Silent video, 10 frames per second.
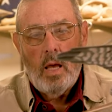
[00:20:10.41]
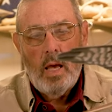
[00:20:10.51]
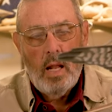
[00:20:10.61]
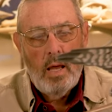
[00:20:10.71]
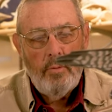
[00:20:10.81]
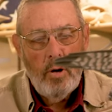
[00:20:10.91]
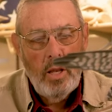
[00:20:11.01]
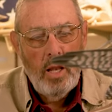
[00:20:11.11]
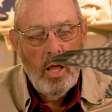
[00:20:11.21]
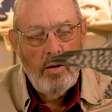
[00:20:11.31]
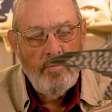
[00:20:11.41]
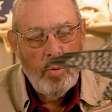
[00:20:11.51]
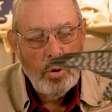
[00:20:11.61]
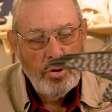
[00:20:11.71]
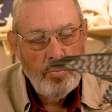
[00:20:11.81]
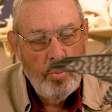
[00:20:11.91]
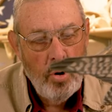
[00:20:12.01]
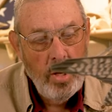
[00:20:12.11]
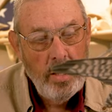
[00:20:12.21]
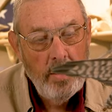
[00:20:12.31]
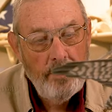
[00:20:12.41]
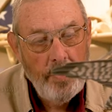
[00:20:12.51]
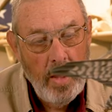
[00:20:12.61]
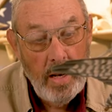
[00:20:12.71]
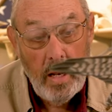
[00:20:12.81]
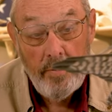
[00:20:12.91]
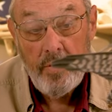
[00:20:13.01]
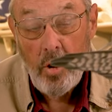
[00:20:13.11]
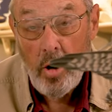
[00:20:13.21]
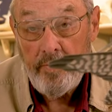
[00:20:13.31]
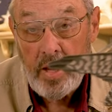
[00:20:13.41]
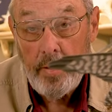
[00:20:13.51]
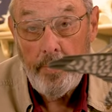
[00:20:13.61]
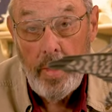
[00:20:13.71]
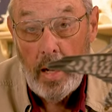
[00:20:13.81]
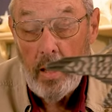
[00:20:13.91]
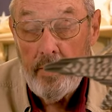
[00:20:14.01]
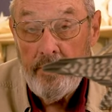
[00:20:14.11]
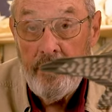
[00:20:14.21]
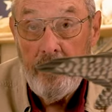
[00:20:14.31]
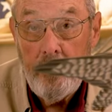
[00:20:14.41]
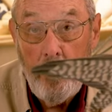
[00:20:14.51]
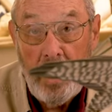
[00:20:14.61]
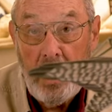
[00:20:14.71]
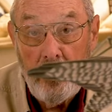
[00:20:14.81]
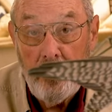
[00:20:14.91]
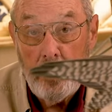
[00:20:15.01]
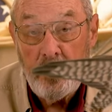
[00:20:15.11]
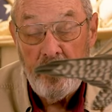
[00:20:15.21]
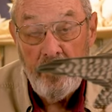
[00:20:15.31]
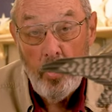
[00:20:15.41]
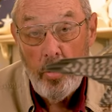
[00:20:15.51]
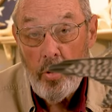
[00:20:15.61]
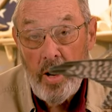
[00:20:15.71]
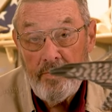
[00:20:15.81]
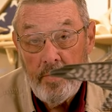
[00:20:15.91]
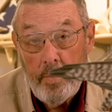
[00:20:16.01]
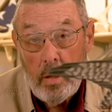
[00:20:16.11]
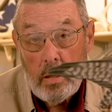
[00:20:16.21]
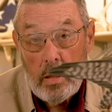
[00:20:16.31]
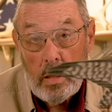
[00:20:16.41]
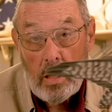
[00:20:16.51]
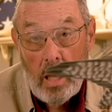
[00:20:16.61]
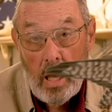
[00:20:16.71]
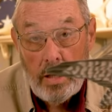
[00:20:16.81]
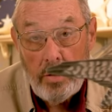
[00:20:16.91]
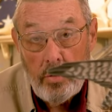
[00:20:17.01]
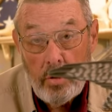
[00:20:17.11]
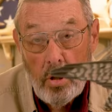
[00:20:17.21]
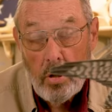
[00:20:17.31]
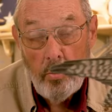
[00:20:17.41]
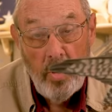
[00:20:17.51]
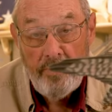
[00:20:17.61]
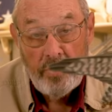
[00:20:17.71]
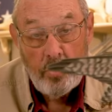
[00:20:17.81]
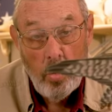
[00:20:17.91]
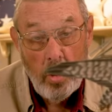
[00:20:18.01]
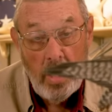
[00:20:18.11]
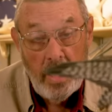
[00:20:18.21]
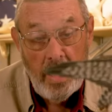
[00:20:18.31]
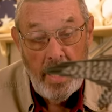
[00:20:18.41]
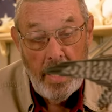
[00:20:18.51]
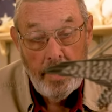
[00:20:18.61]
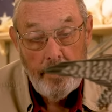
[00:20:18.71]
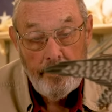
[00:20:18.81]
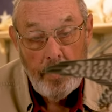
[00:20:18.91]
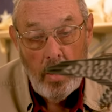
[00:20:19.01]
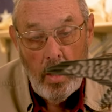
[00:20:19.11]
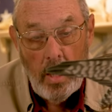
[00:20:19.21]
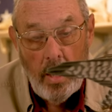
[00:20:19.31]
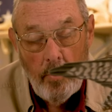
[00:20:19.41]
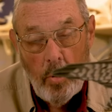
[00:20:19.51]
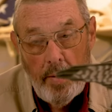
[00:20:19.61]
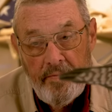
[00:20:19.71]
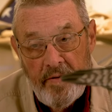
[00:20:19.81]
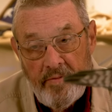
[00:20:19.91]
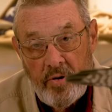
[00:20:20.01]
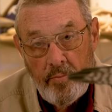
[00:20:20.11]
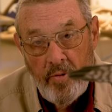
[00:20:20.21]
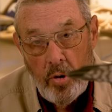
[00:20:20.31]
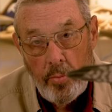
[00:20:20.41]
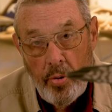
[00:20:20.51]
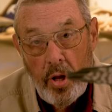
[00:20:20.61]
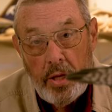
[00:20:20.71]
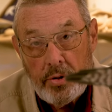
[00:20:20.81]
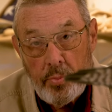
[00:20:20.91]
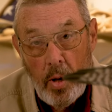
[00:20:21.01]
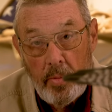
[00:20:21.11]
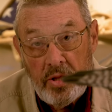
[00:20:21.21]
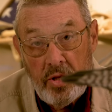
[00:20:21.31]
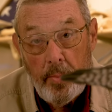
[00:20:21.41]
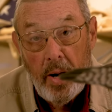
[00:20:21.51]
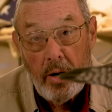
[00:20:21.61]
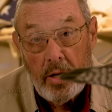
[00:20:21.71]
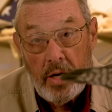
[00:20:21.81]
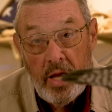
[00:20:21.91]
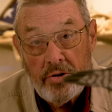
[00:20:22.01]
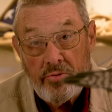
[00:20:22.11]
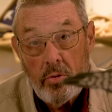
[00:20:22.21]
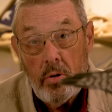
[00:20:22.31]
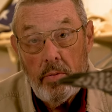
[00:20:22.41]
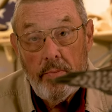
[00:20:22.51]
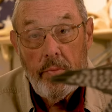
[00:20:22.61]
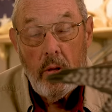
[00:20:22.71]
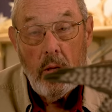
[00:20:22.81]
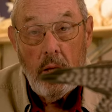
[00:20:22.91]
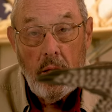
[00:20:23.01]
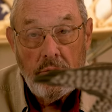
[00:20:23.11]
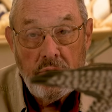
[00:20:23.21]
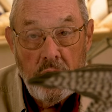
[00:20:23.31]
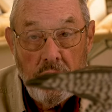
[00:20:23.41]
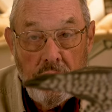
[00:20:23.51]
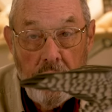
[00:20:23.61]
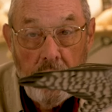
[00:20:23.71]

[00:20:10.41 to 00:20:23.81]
Al, I really love birds of prey and I love carving them. I love making trips to photograph them. I do all the reference work I can. And my favorite bird of prey is probably the American kestrel. It's a,